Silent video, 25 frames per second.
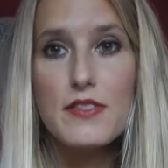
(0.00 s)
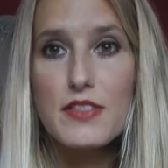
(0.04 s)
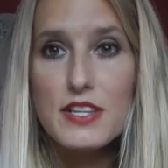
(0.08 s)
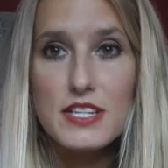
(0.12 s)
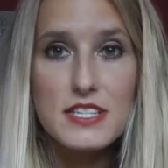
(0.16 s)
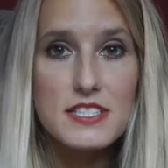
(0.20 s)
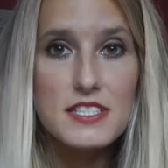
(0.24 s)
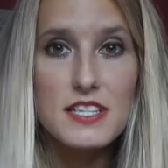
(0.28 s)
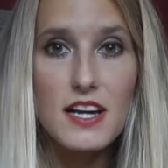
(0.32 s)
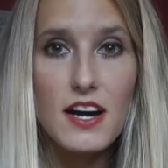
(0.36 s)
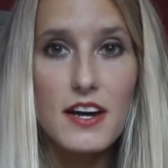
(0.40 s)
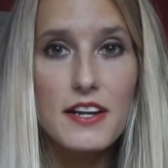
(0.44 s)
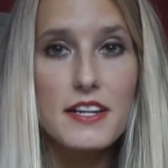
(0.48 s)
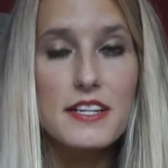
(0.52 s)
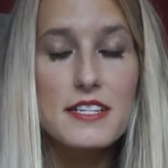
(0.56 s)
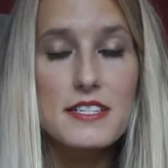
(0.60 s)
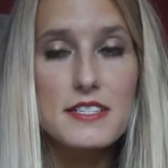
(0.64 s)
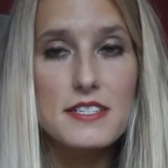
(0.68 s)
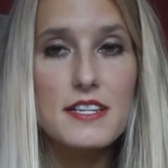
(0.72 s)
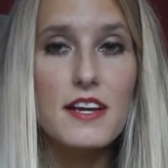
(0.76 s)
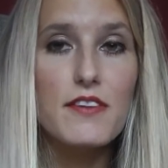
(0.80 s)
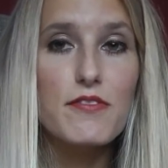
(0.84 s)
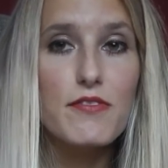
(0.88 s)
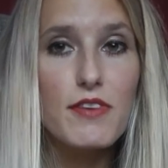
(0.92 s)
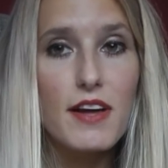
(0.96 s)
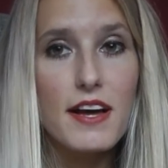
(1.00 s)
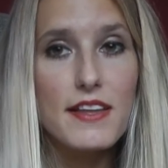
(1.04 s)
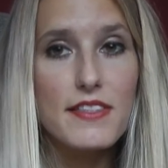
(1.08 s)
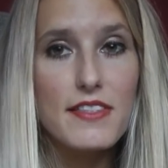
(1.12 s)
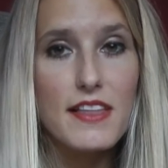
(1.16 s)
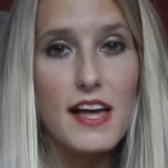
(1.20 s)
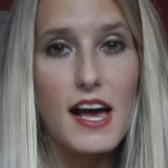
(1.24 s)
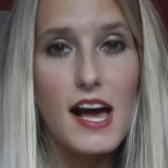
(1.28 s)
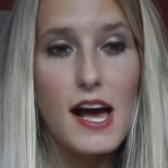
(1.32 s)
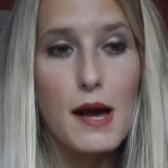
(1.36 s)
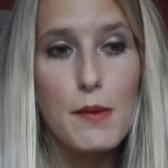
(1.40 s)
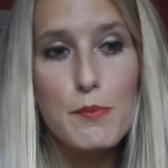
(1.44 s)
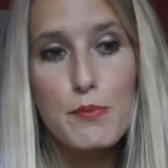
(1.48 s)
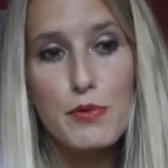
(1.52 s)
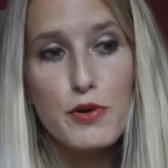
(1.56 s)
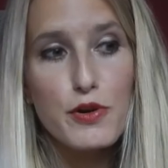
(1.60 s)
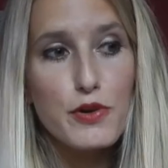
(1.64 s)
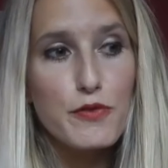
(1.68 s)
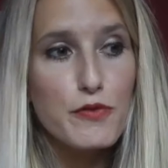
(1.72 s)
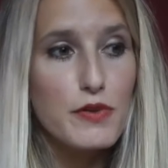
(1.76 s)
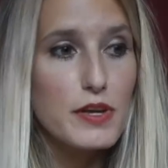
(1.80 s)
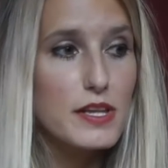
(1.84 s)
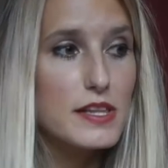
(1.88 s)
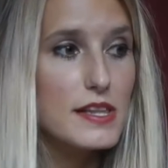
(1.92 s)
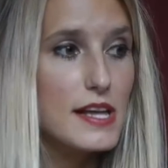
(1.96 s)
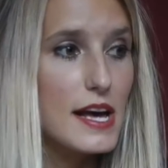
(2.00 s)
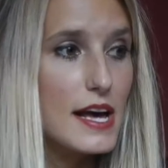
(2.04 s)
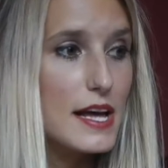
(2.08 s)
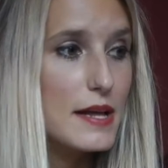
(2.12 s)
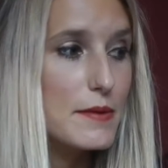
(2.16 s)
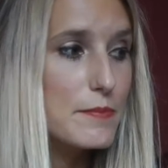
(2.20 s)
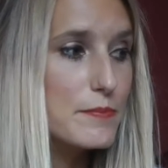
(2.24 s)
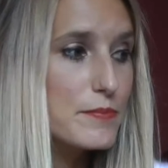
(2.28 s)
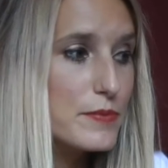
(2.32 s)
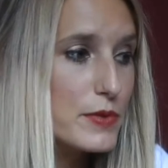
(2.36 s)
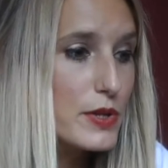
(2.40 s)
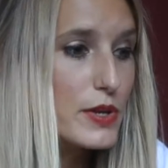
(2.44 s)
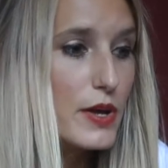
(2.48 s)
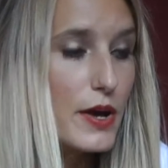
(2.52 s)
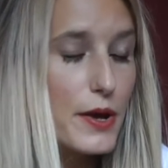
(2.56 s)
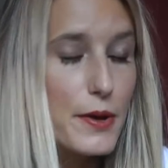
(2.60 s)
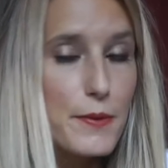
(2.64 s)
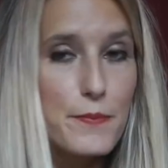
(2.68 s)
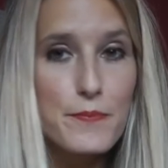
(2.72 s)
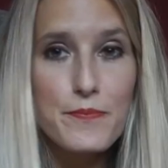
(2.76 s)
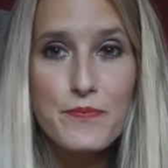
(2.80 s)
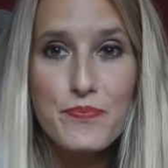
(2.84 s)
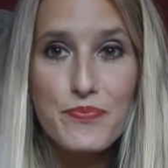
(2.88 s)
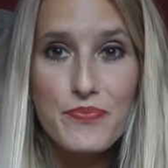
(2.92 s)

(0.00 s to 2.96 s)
The Sun and stuff like that, proving that, you know,